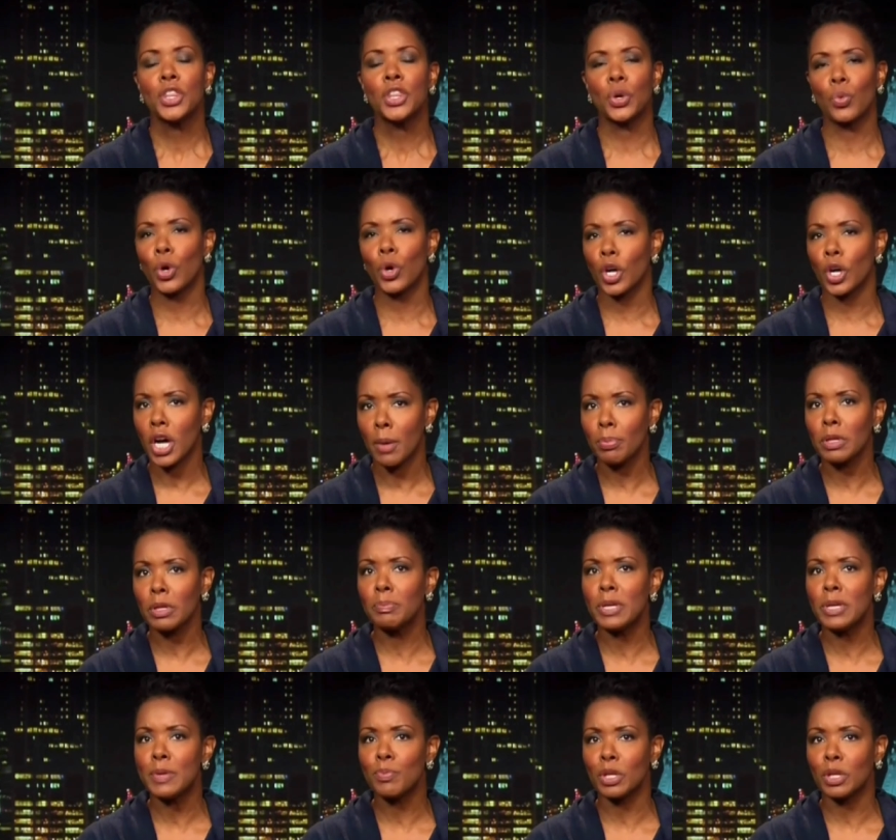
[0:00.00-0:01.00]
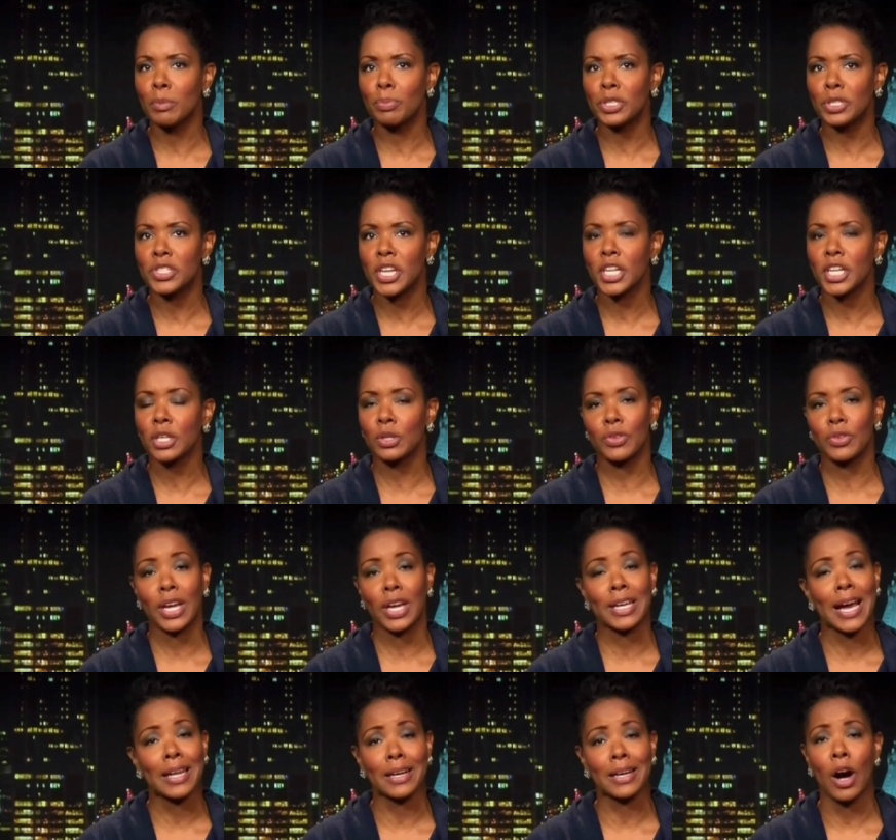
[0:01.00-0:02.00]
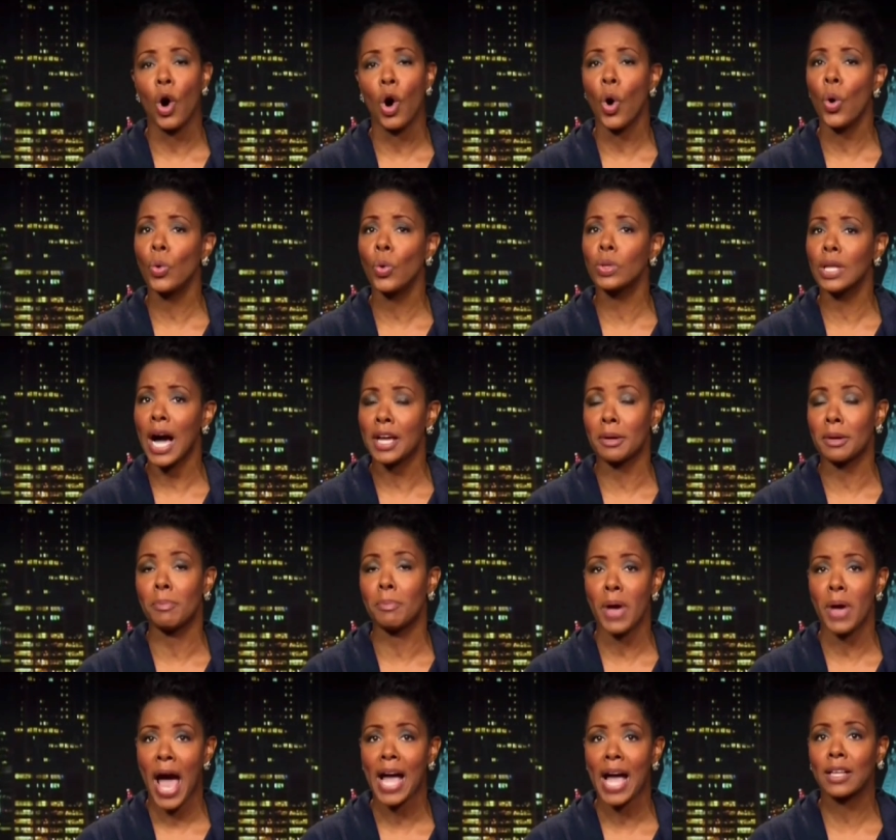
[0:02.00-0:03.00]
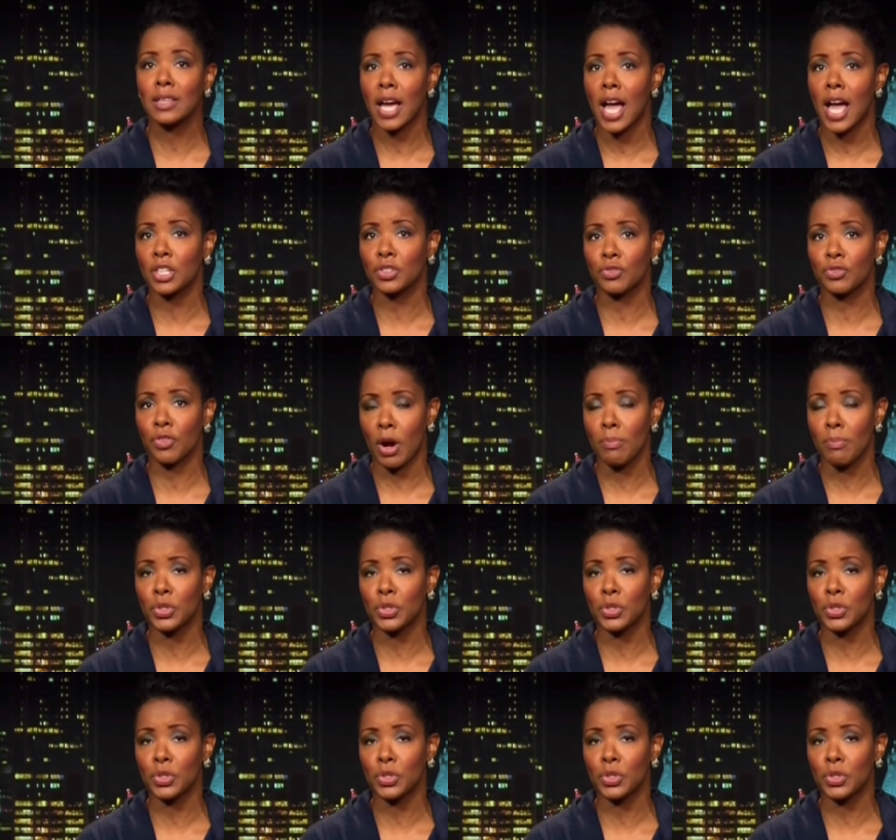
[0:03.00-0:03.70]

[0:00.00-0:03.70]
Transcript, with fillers: there were a couple of people in particular that got a whole lot of backlash from